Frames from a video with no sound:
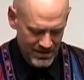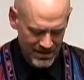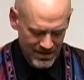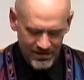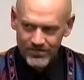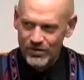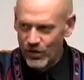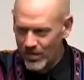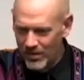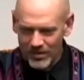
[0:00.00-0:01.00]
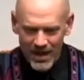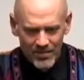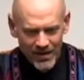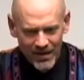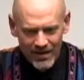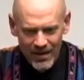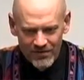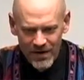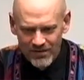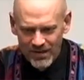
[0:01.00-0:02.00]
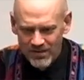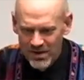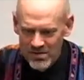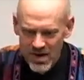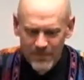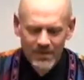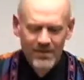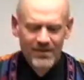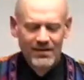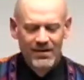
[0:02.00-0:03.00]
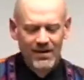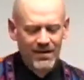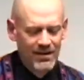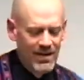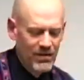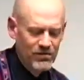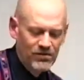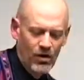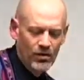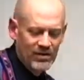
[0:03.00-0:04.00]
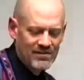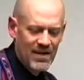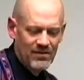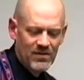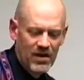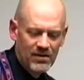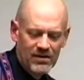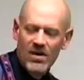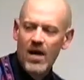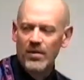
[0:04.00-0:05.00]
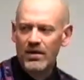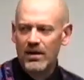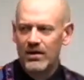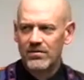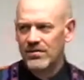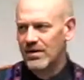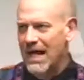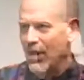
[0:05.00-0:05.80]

Uh, you remembered that, but I, I, I forgot to mention that. Uh, I was so intent on Adama and uh,